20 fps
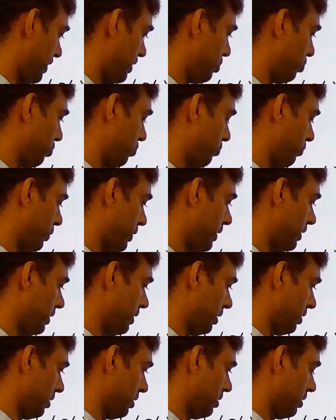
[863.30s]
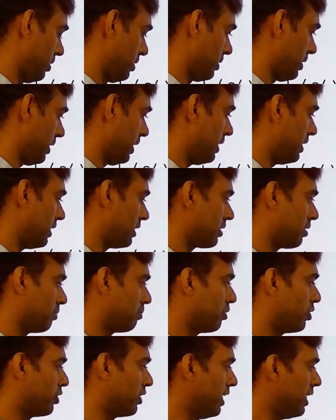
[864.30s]
to t sin x
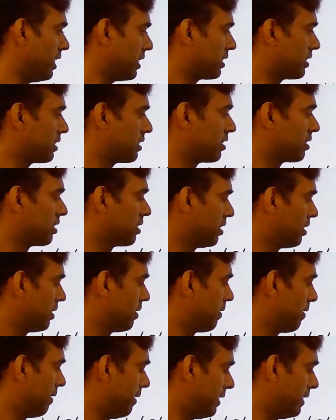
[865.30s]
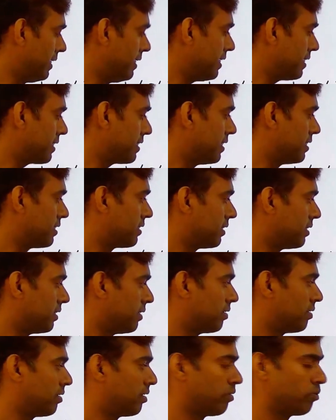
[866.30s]
upon x dx is a
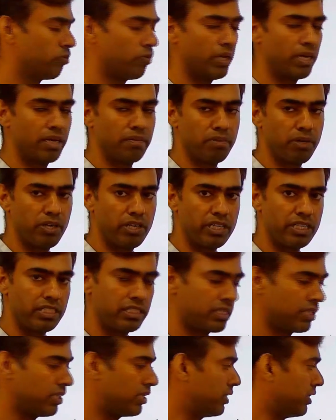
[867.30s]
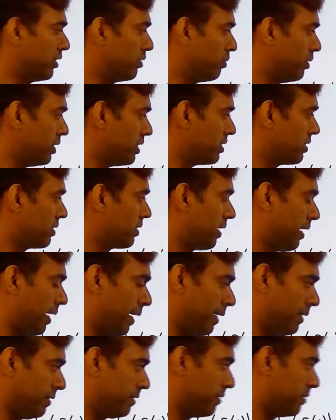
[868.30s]
1 upon s cot inverse
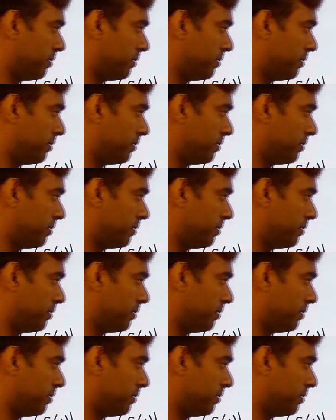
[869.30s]
s.